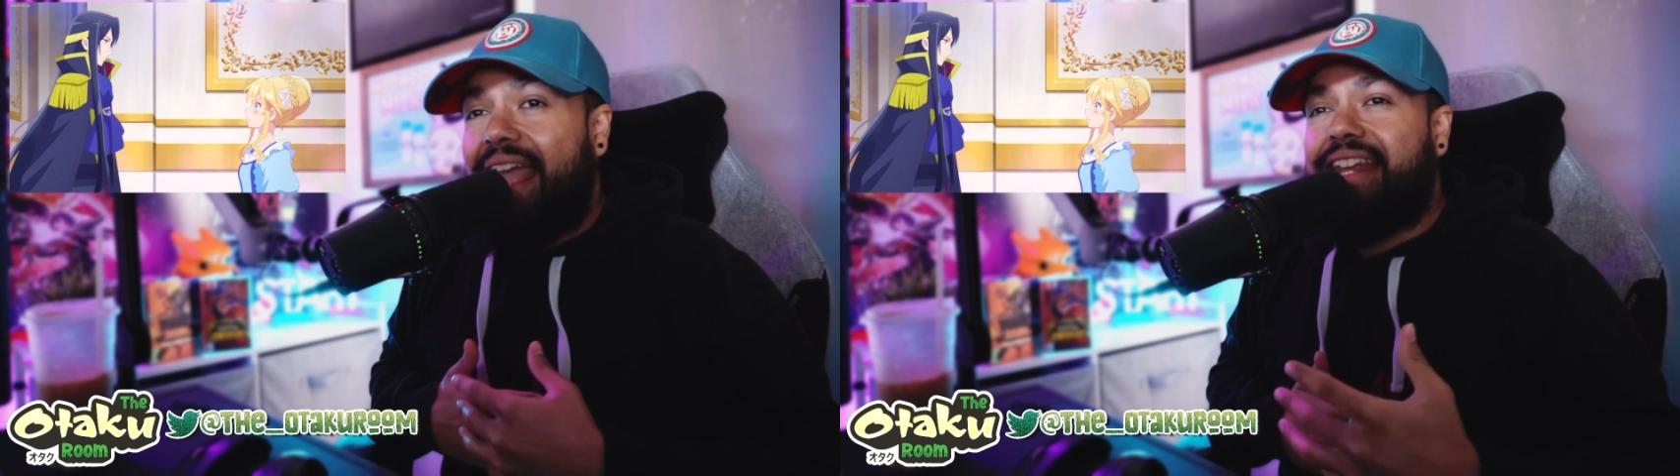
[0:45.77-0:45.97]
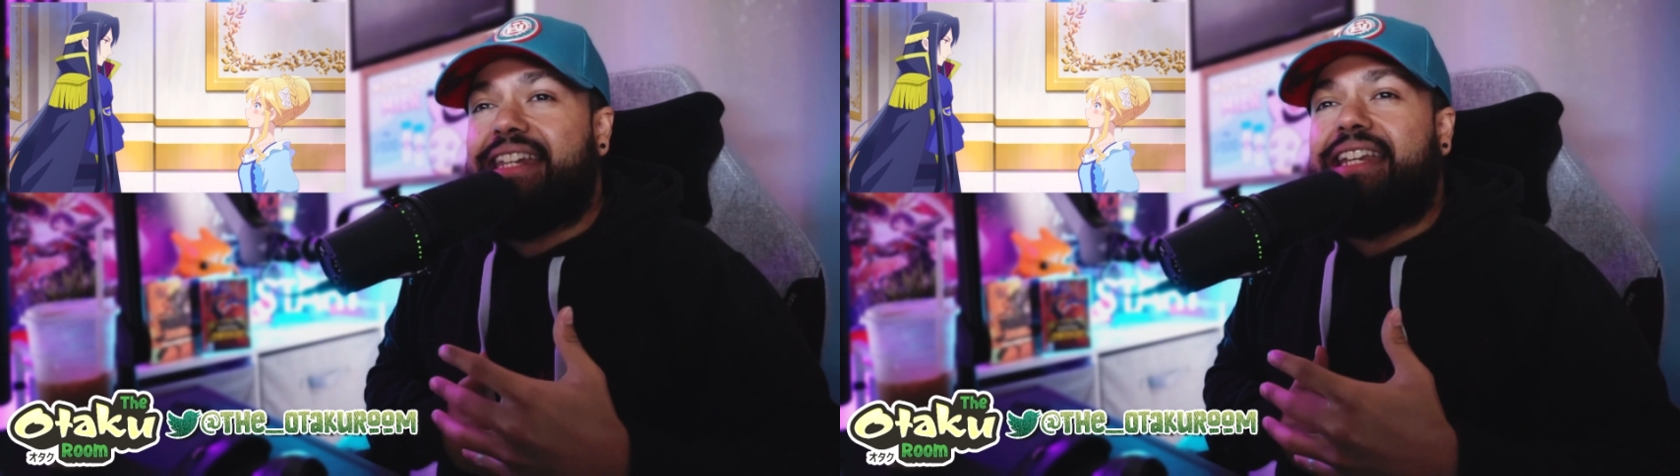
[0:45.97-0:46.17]

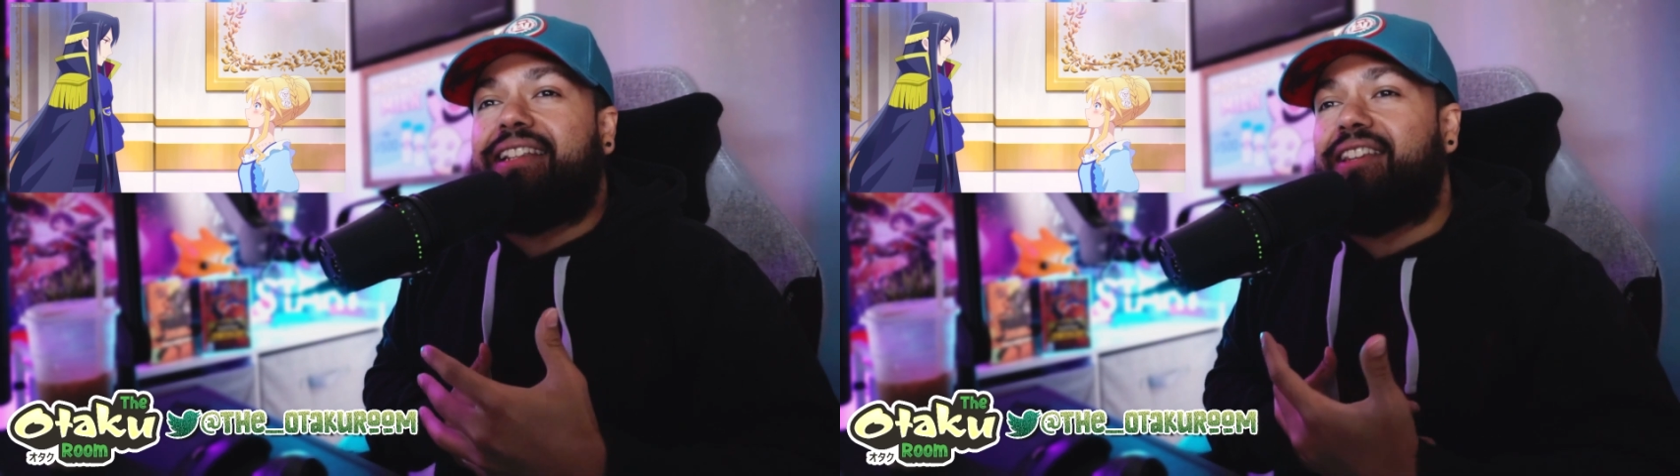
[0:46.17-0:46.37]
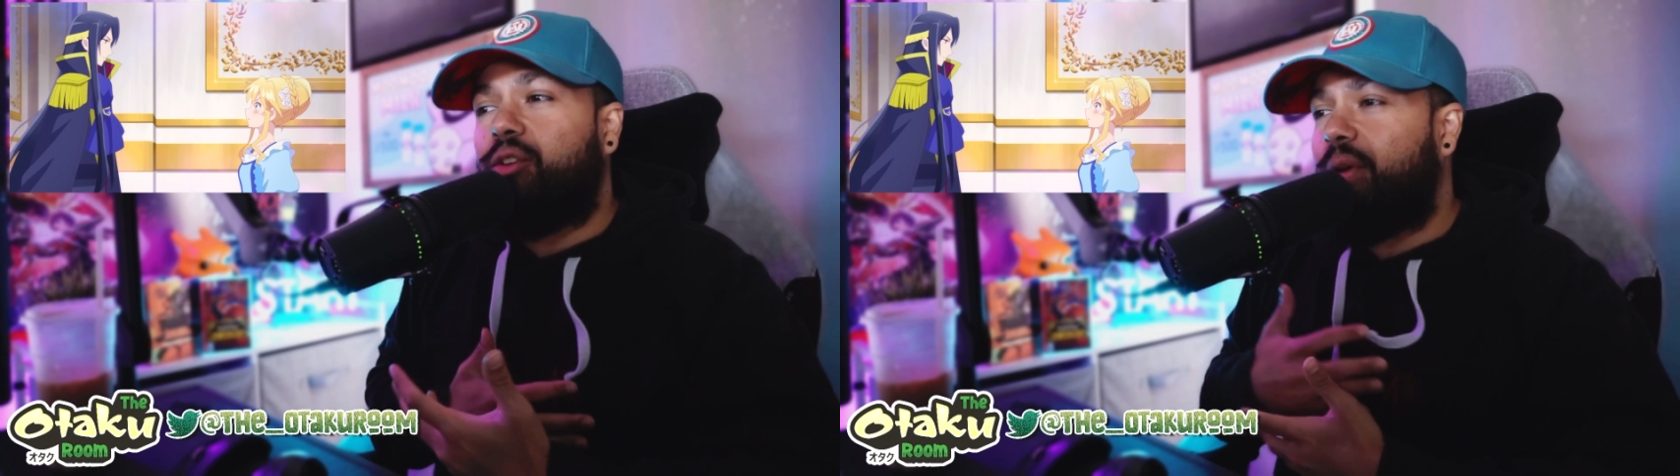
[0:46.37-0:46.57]

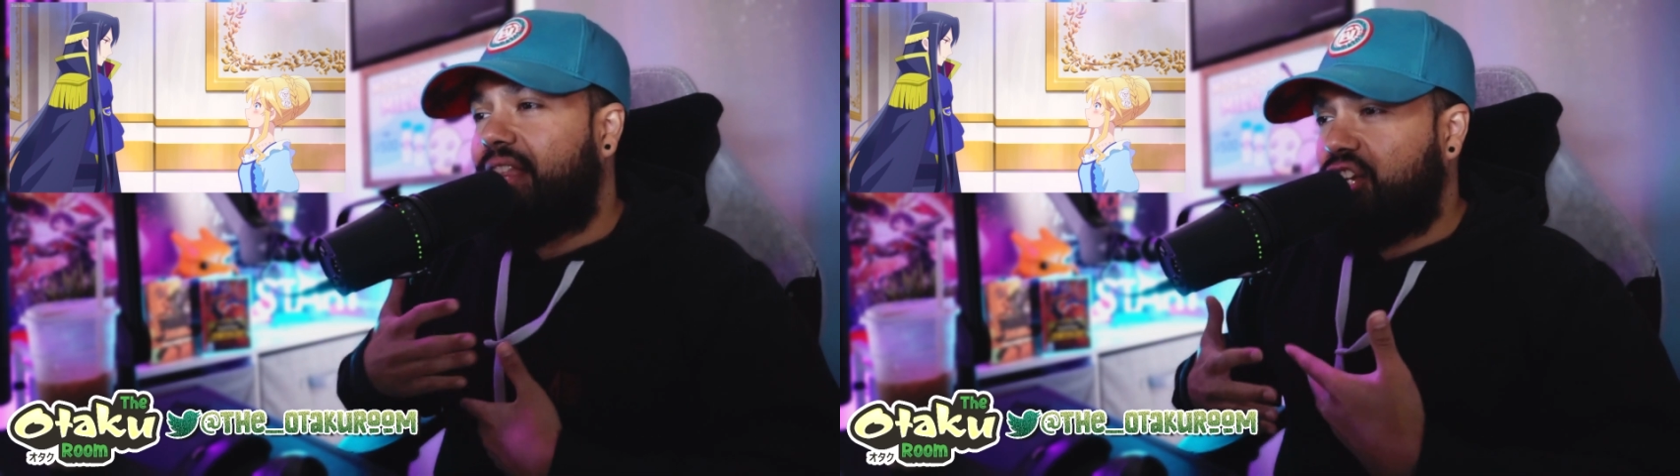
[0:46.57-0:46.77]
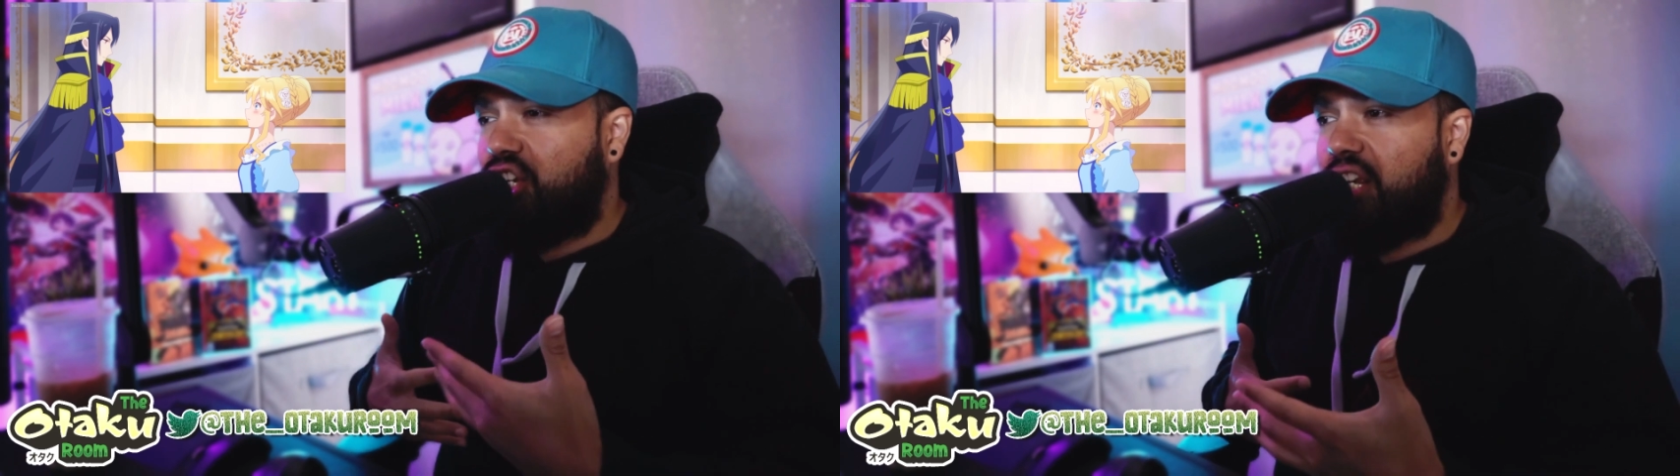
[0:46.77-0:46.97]
antics and the way
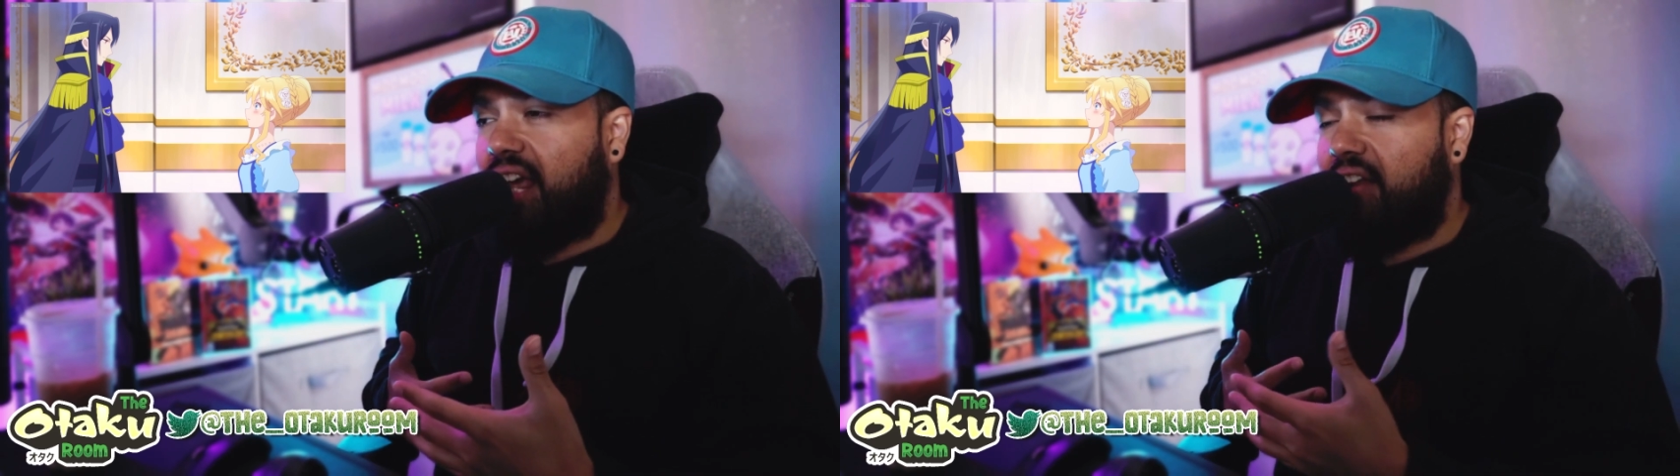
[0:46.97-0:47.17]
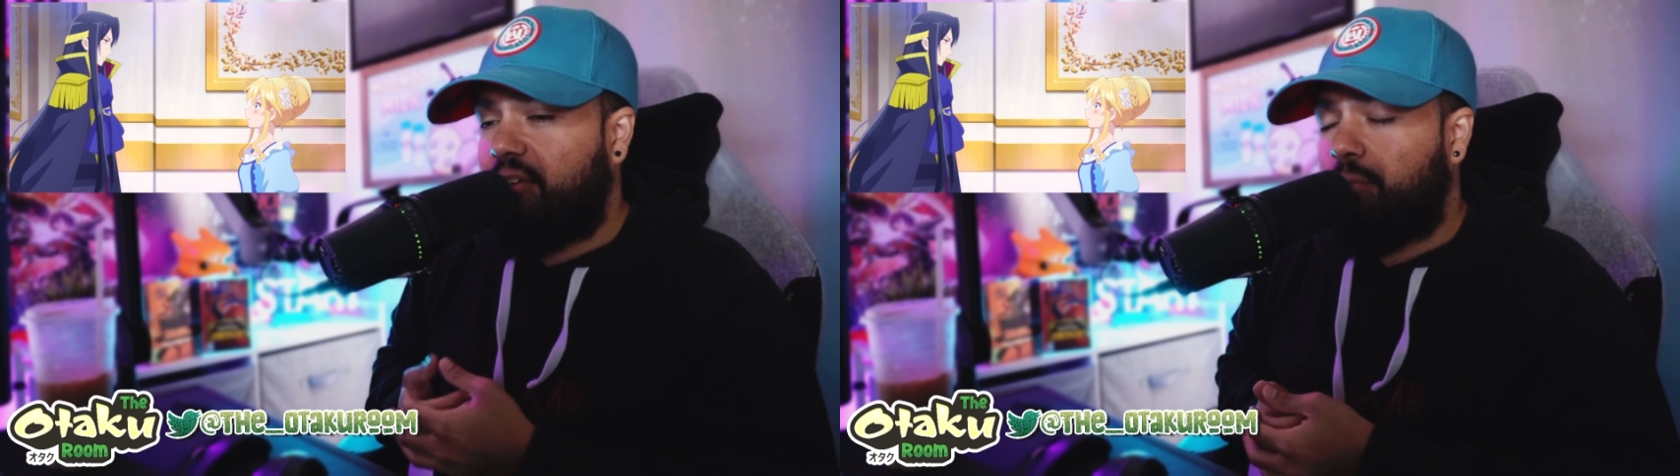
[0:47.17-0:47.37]
that she
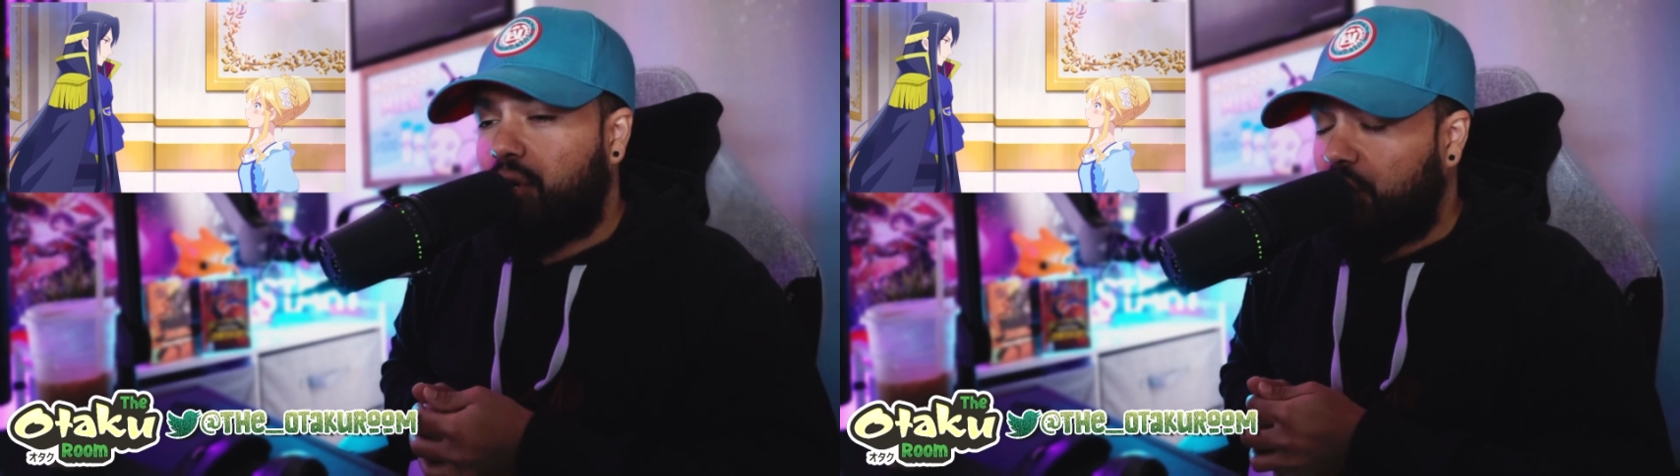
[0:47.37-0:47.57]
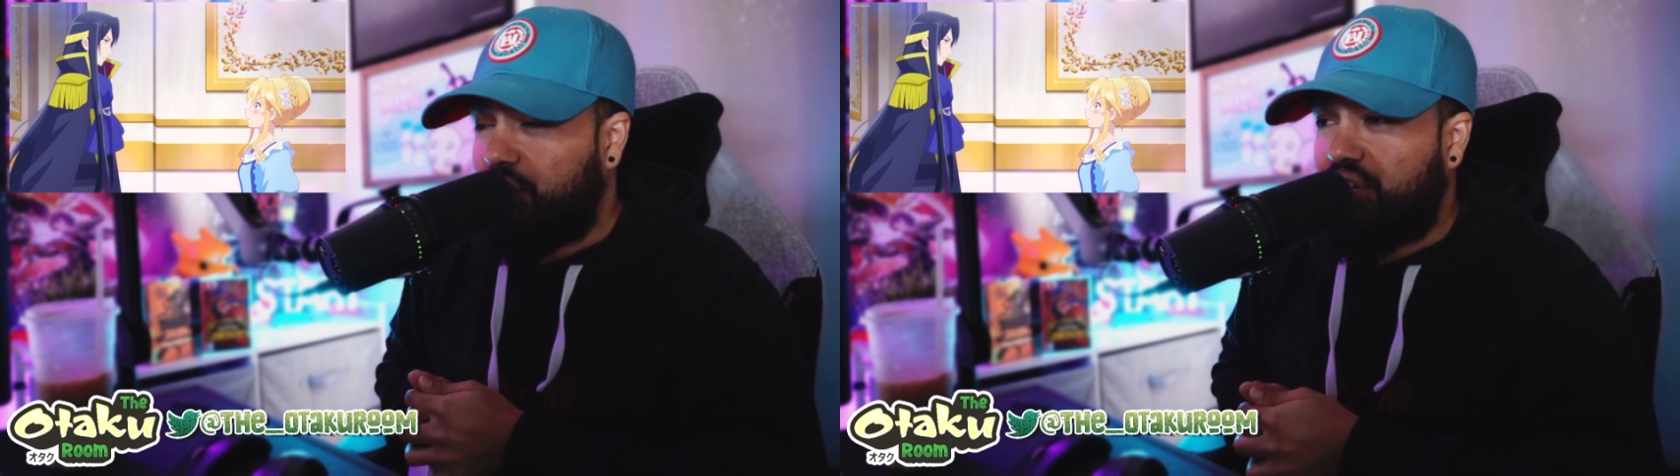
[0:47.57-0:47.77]
kind of
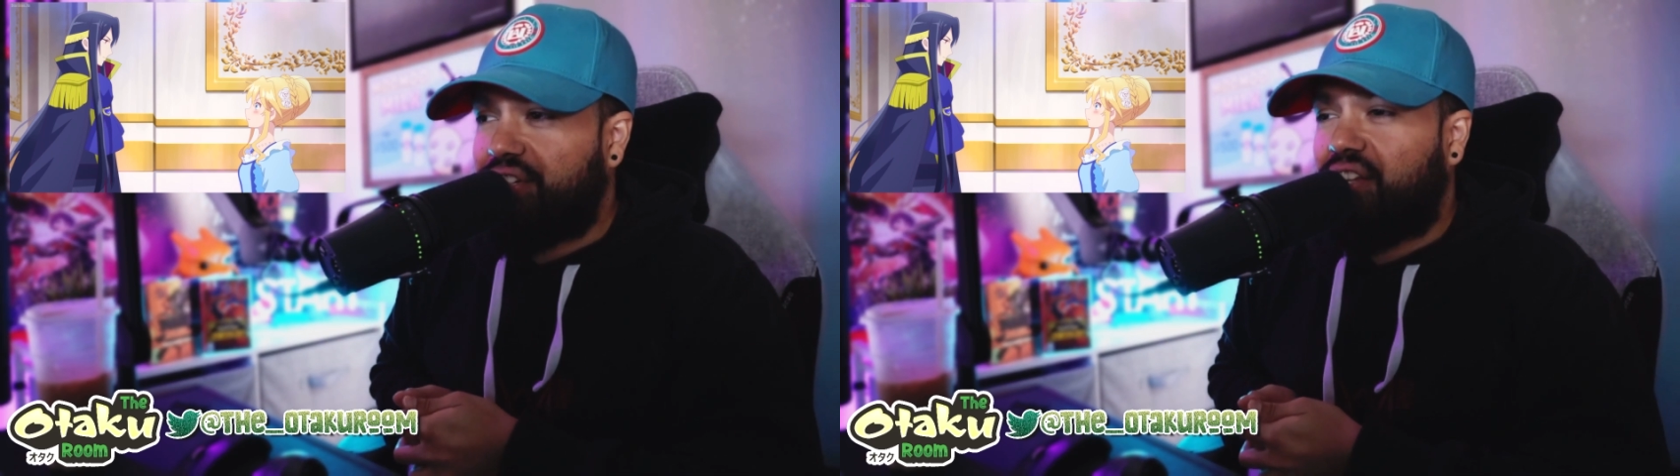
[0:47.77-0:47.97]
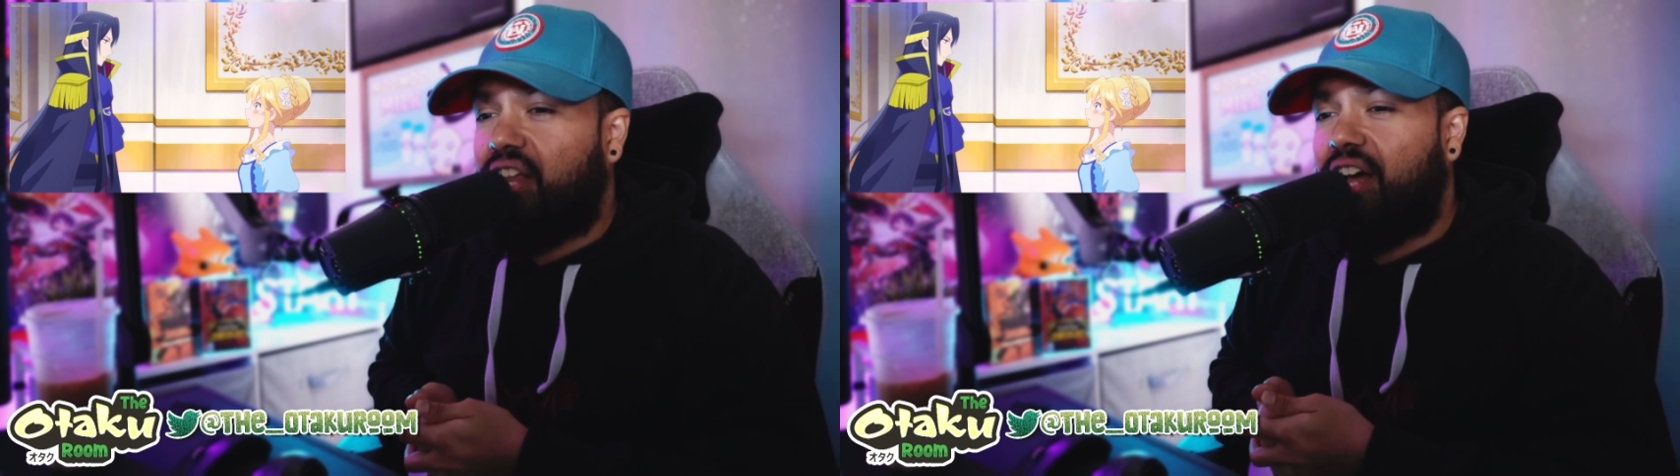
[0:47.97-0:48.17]

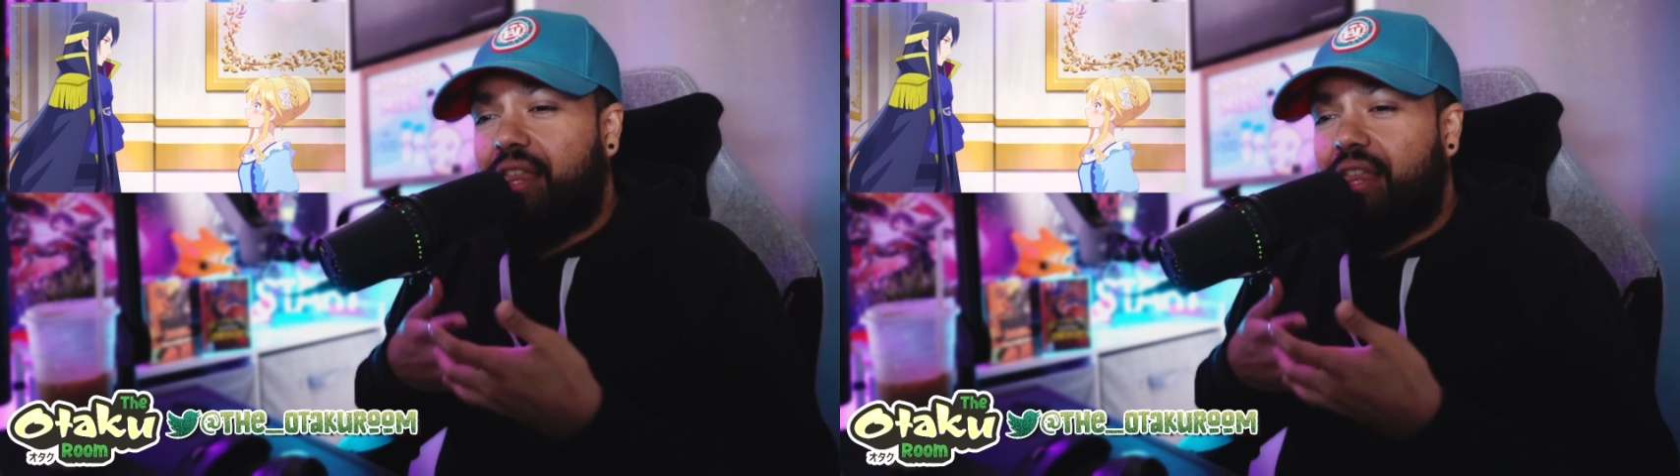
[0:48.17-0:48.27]
approaches Claude,